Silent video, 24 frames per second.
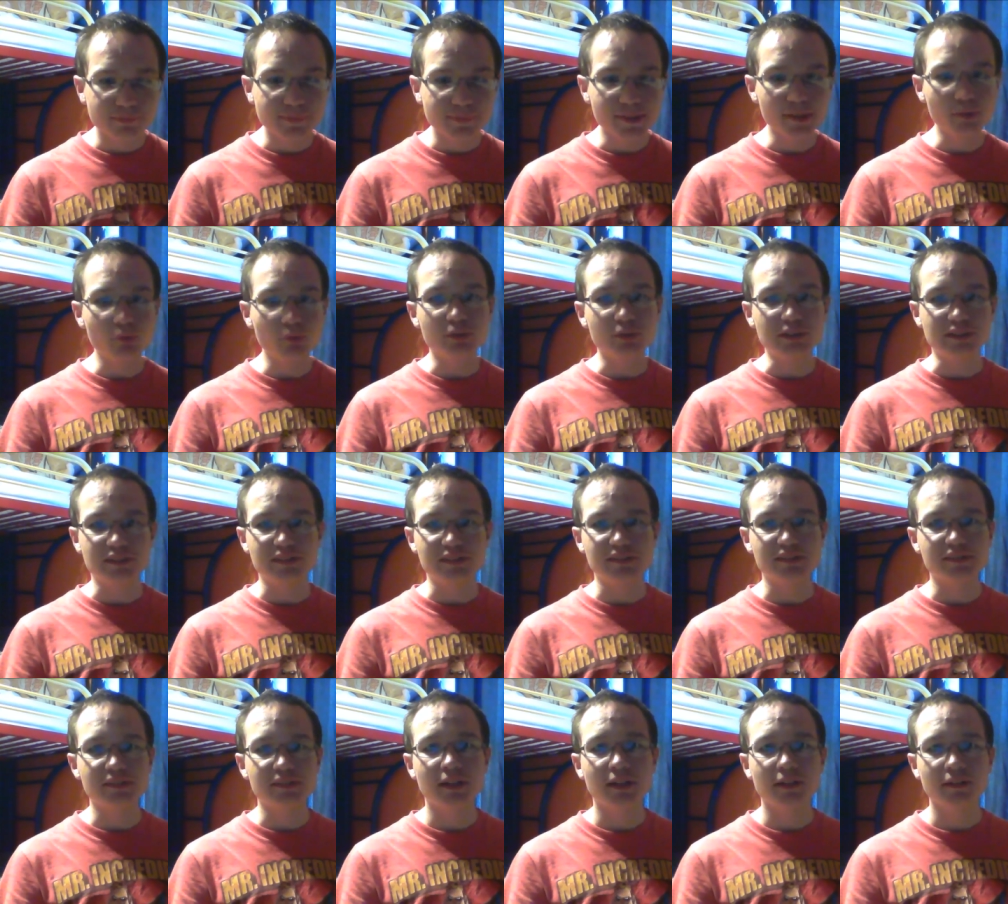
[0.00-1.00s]
it
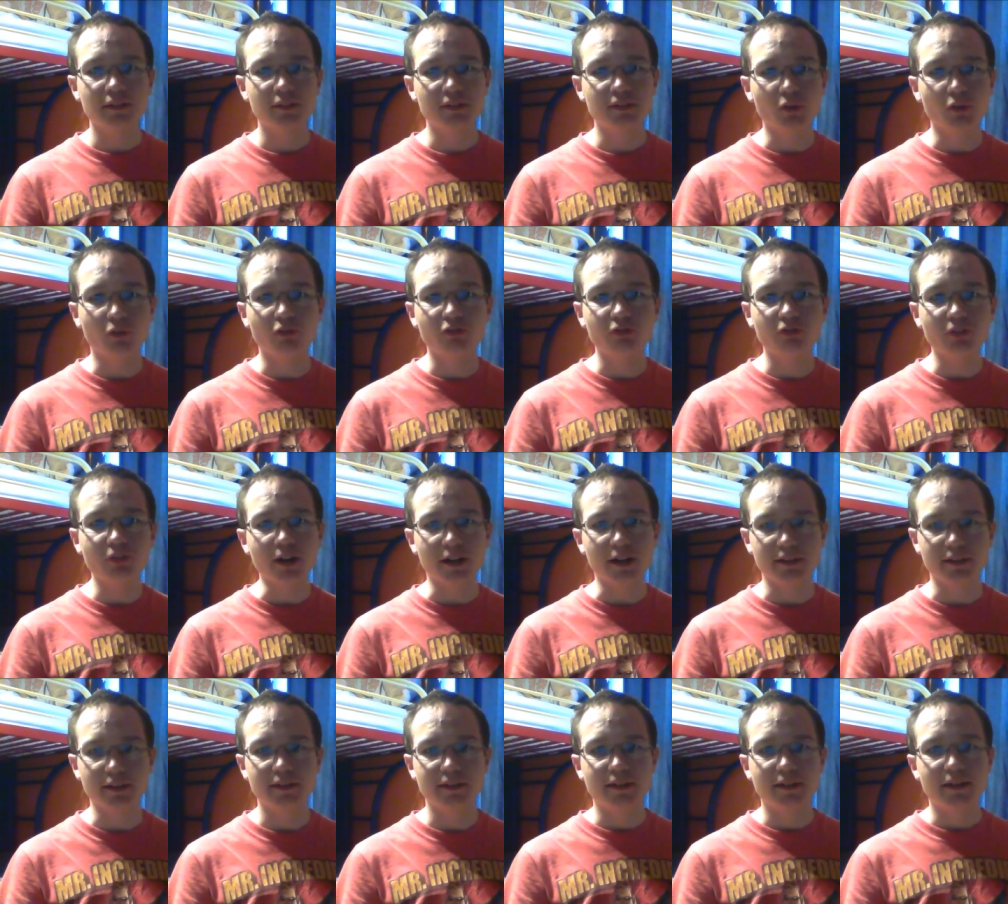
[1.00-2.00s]
was still
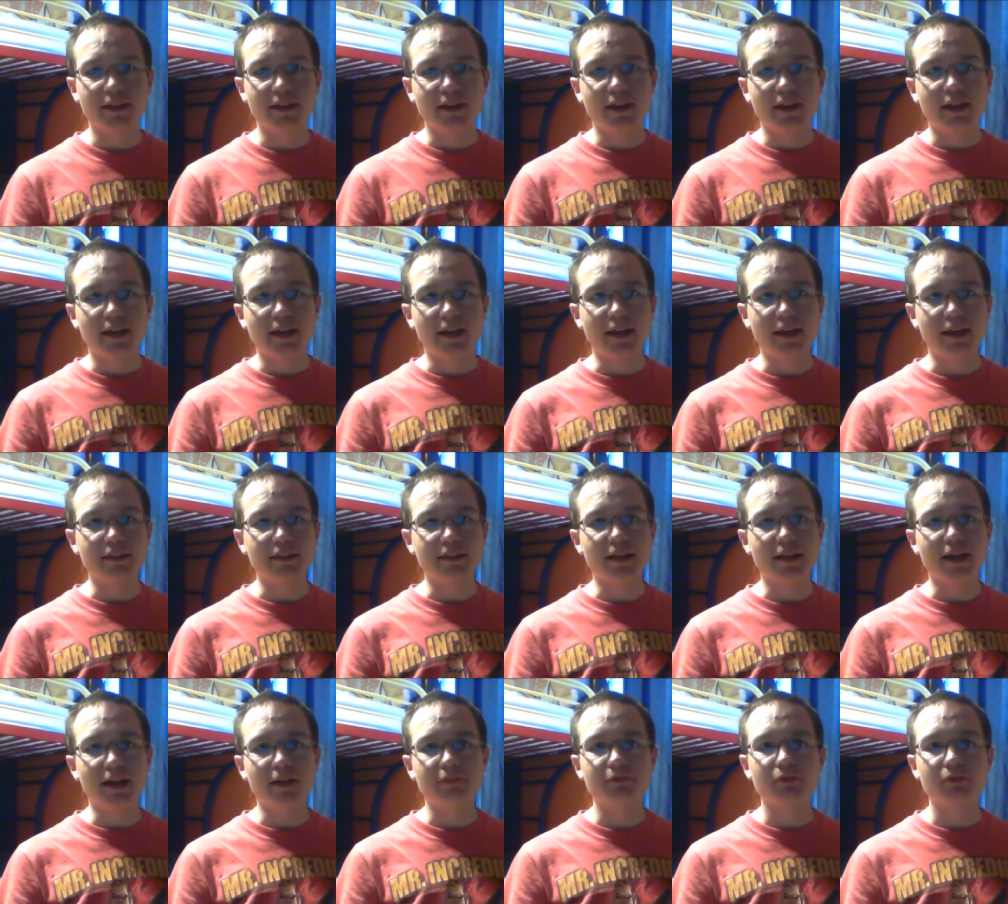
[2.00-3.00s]
fun. And
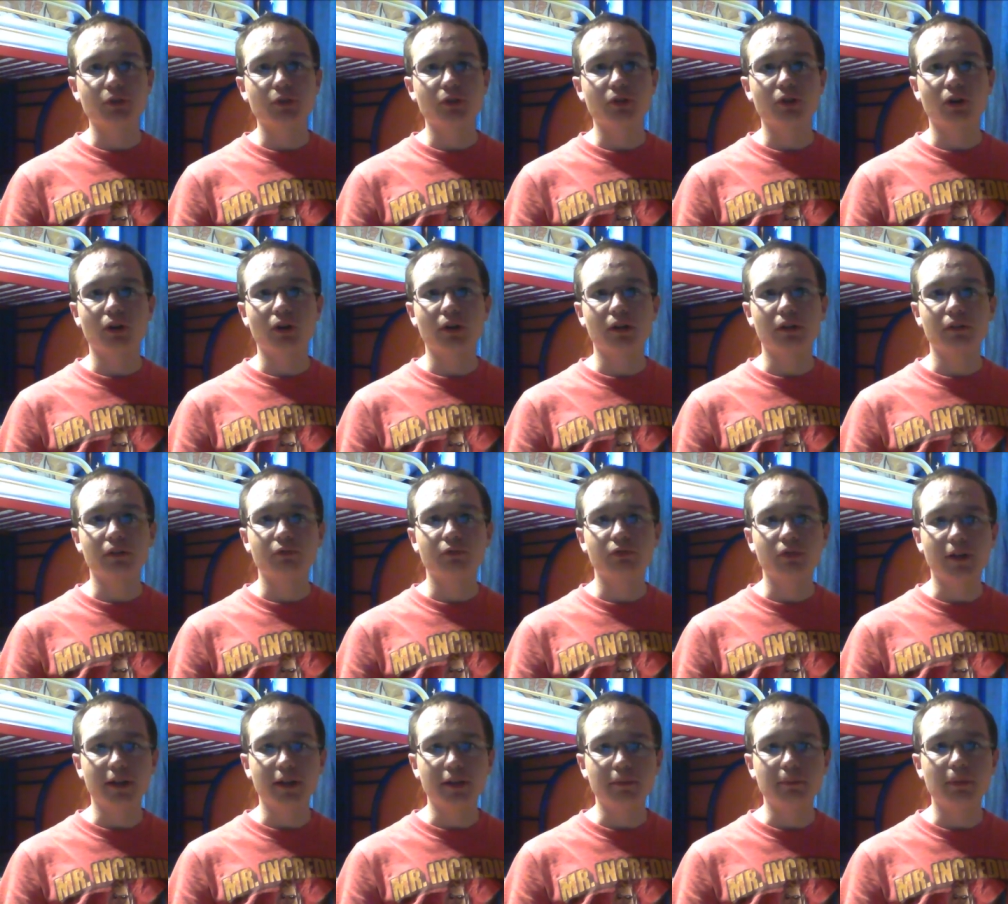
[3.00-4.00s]
after our
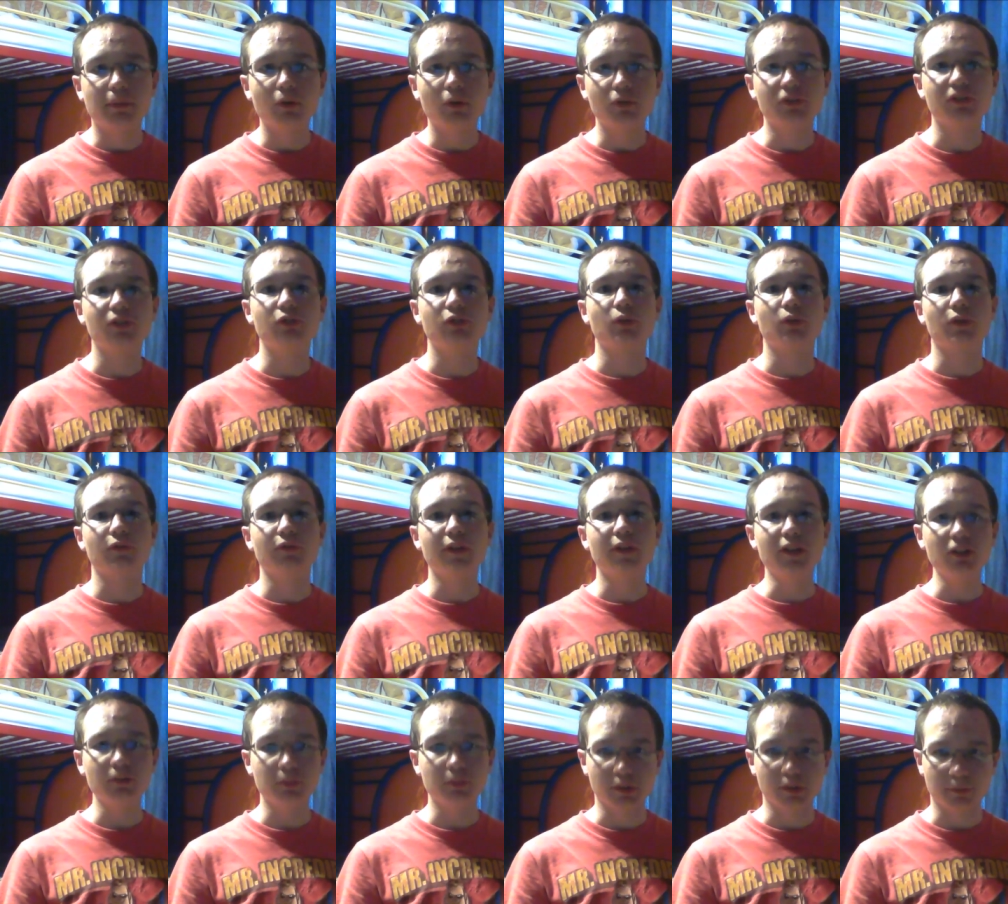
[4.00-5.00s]
friend posted to our
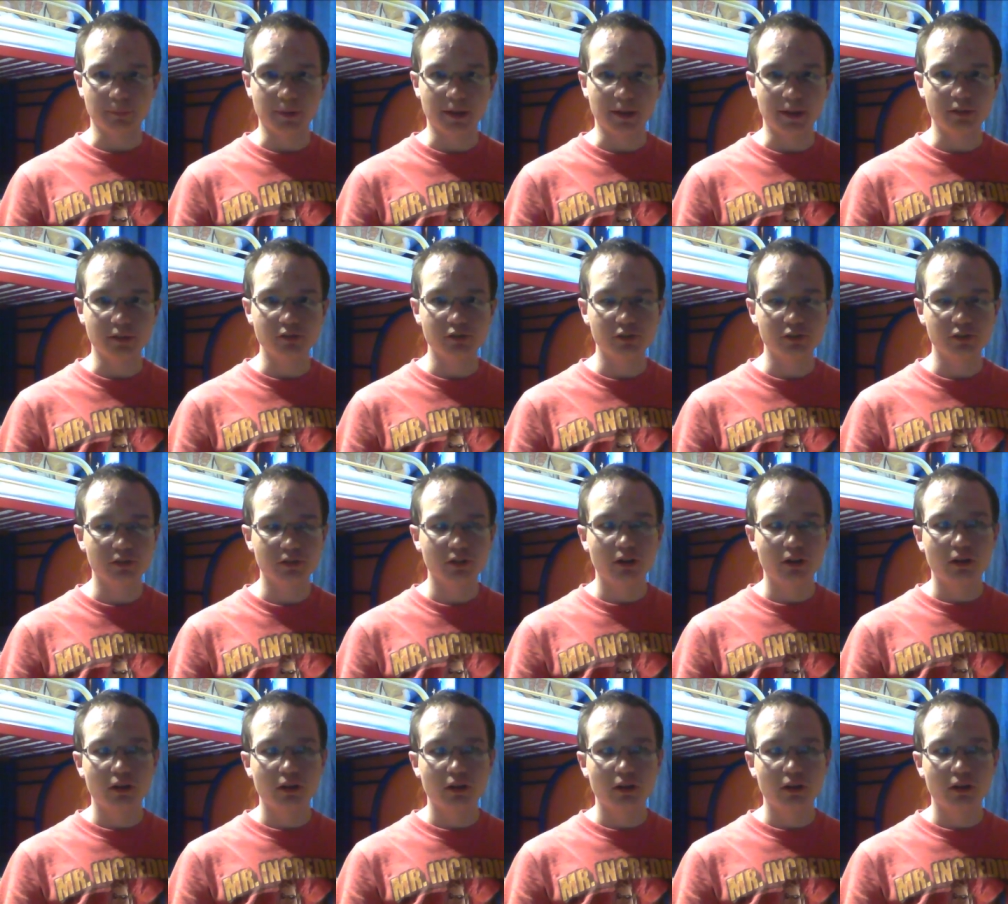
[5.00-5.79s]
Facebook page,